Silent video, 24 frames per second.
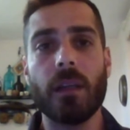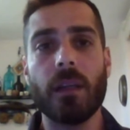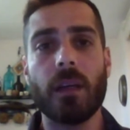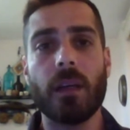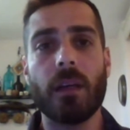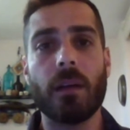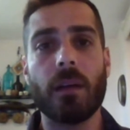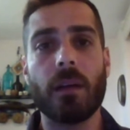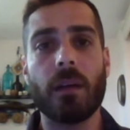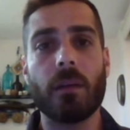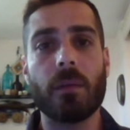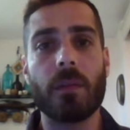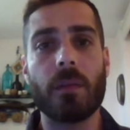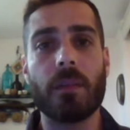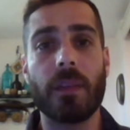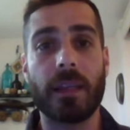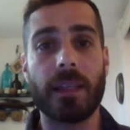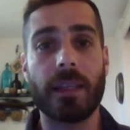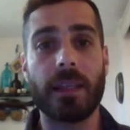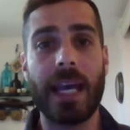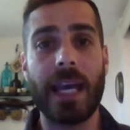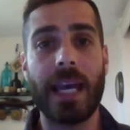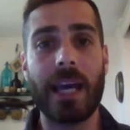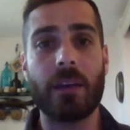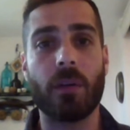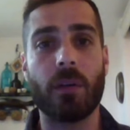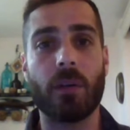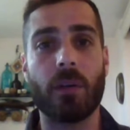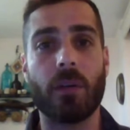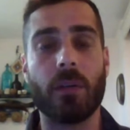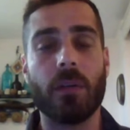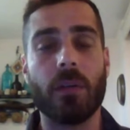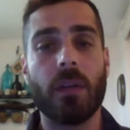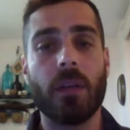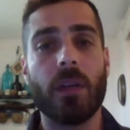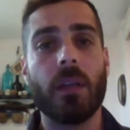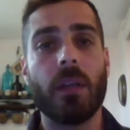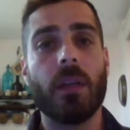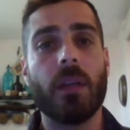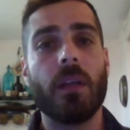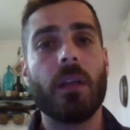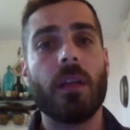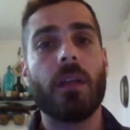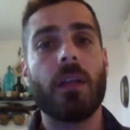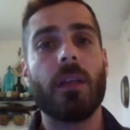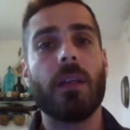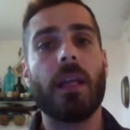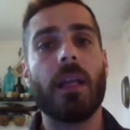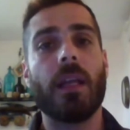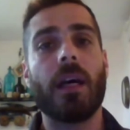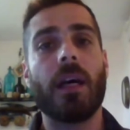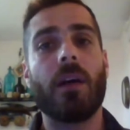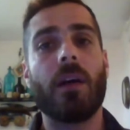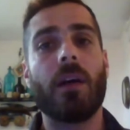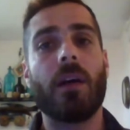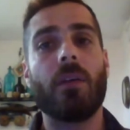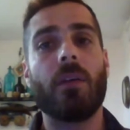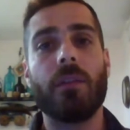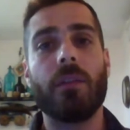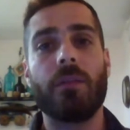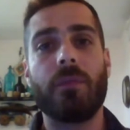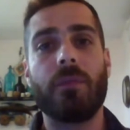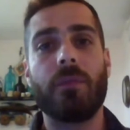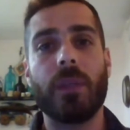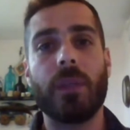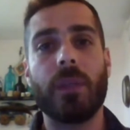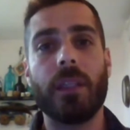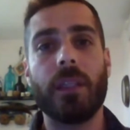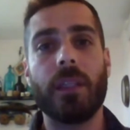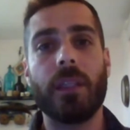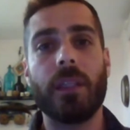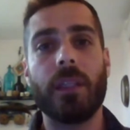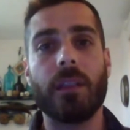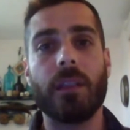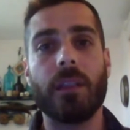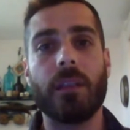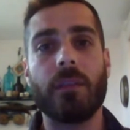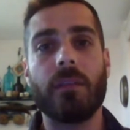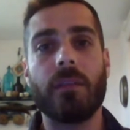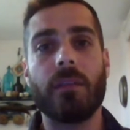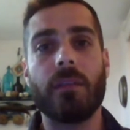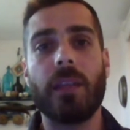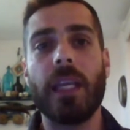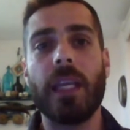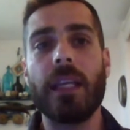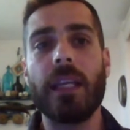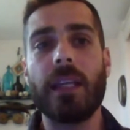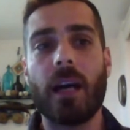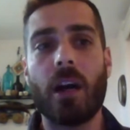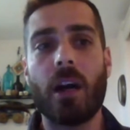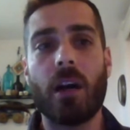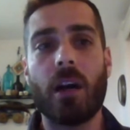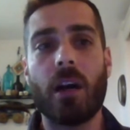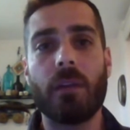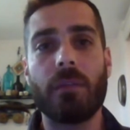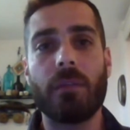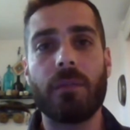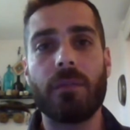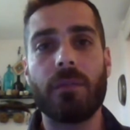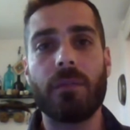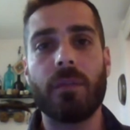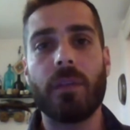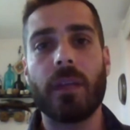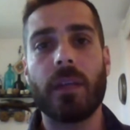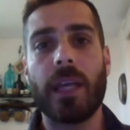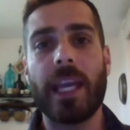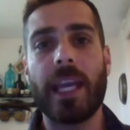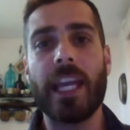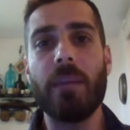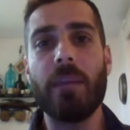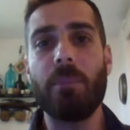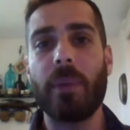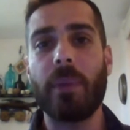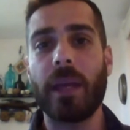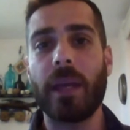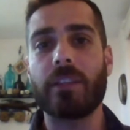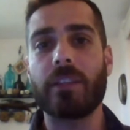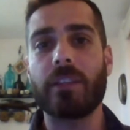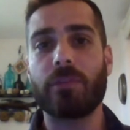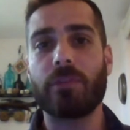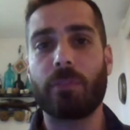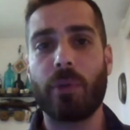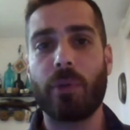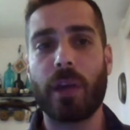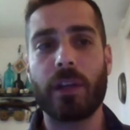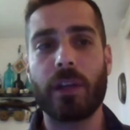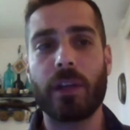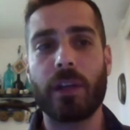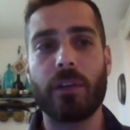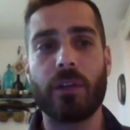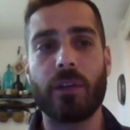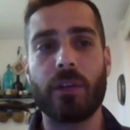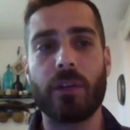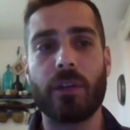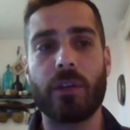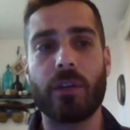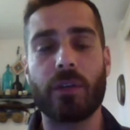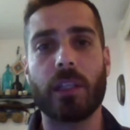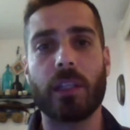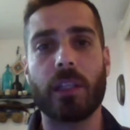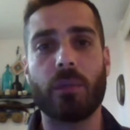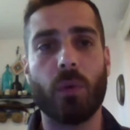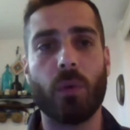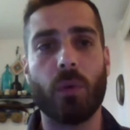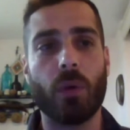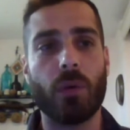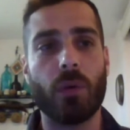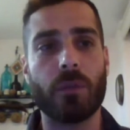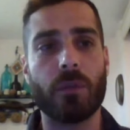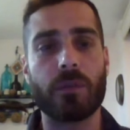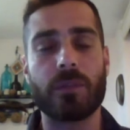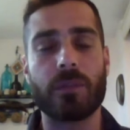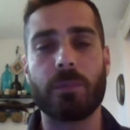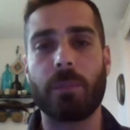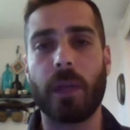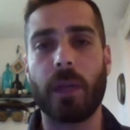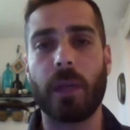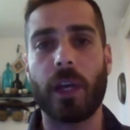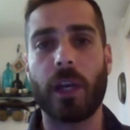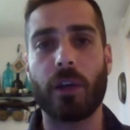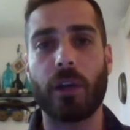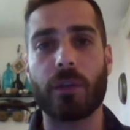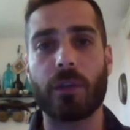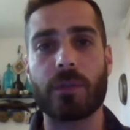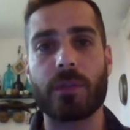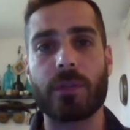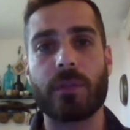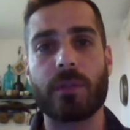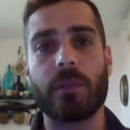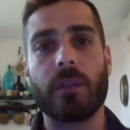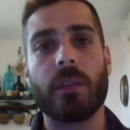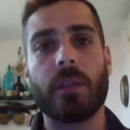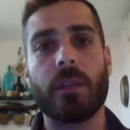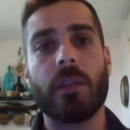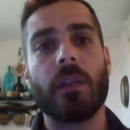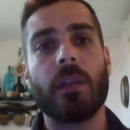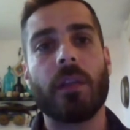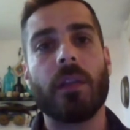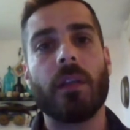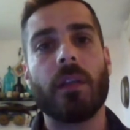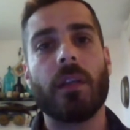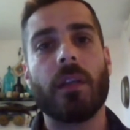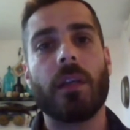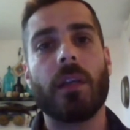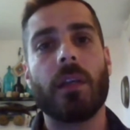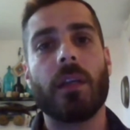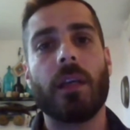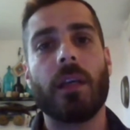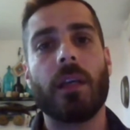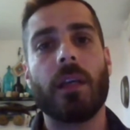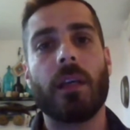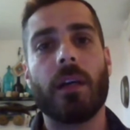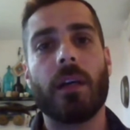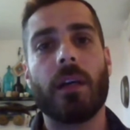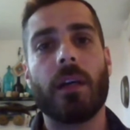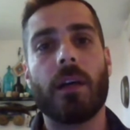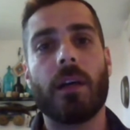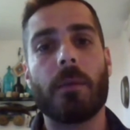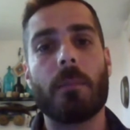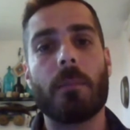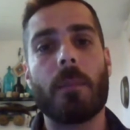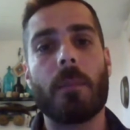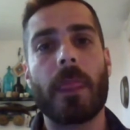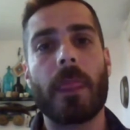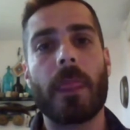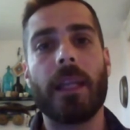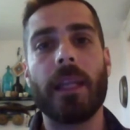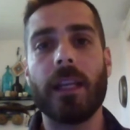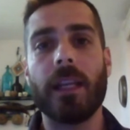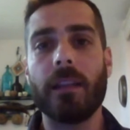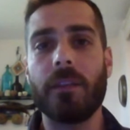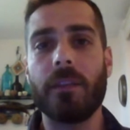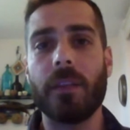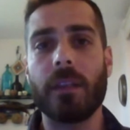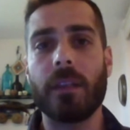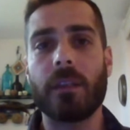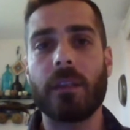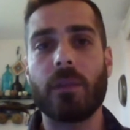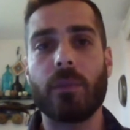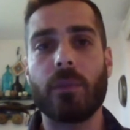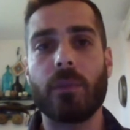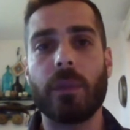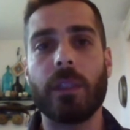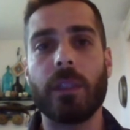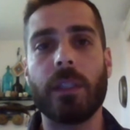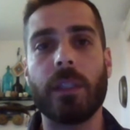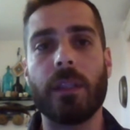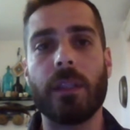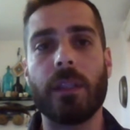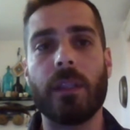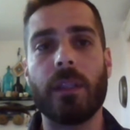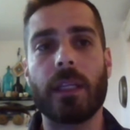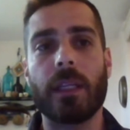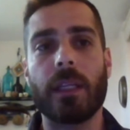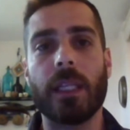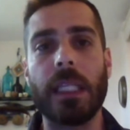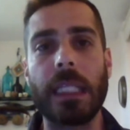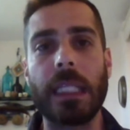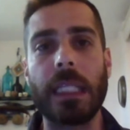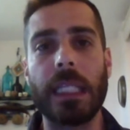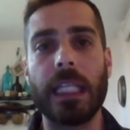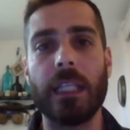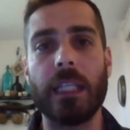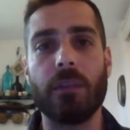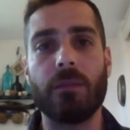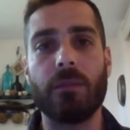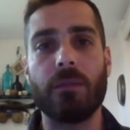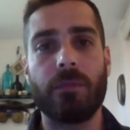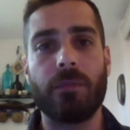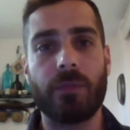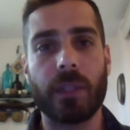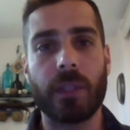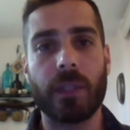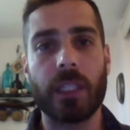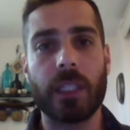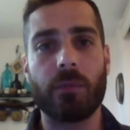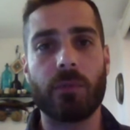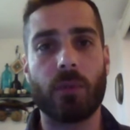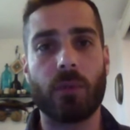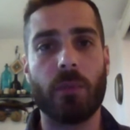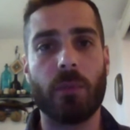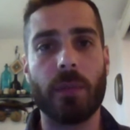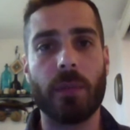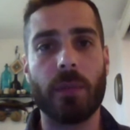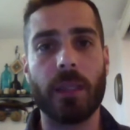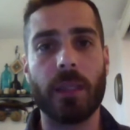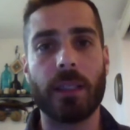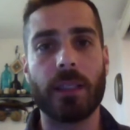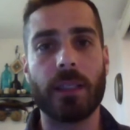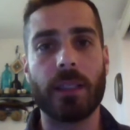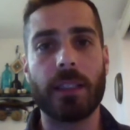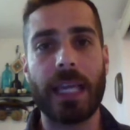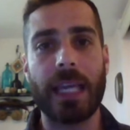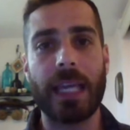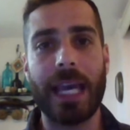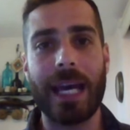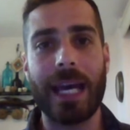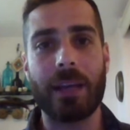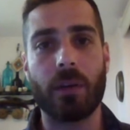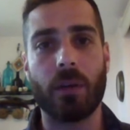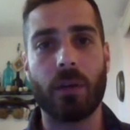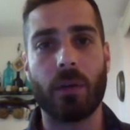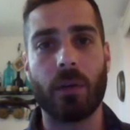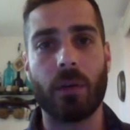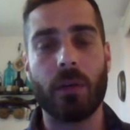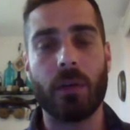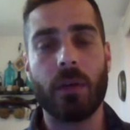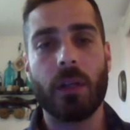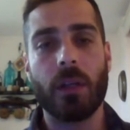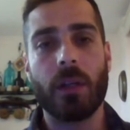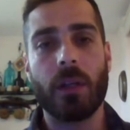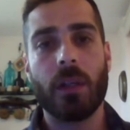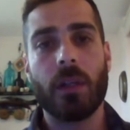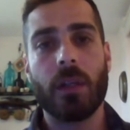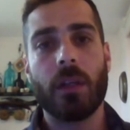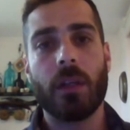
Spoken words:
the cattle. Now, if we take off apex predators like wolves, bears, and anything that can eat free roaming cattle,